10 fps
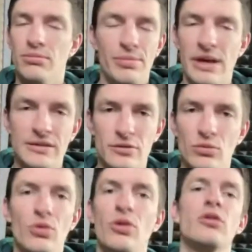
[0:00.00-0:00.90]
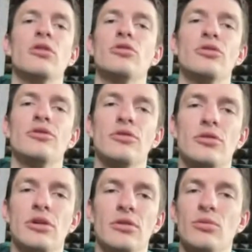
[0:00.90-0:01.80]
based on workload
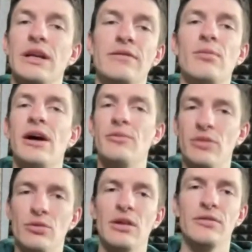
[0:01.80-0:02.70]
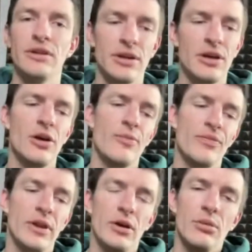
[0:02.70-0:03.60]
or whatever might be relevant.
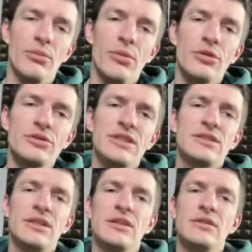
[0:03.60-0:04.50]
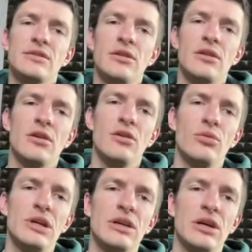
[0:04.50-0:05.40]
Those are things
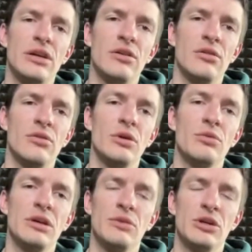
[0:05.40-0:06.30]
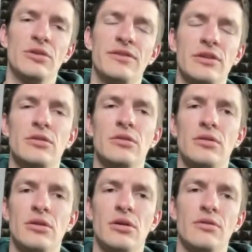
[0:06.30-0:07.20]
we consider
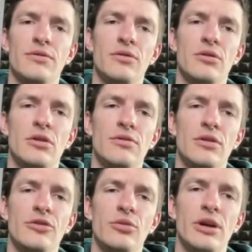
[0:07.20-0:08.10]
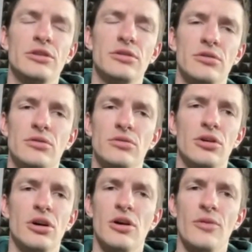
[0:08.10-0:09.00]
for automation to,
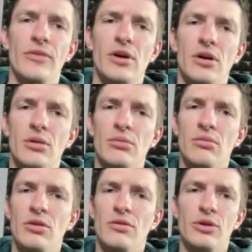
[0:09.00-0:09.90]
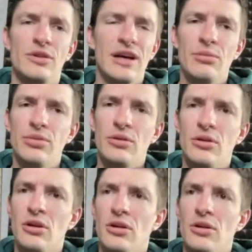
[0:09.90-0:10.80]
for
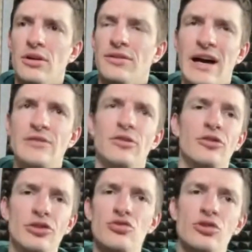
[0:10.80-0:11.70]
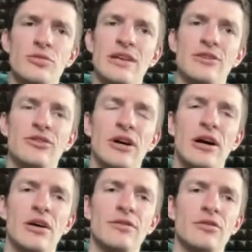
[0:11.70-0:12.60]
example, assign a new created
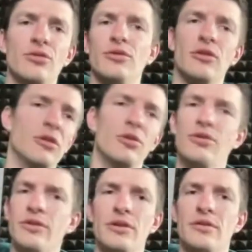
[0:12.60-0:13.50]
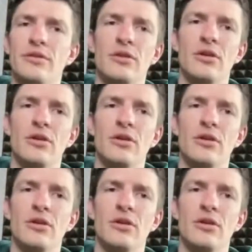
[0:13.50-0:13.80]
task to the closest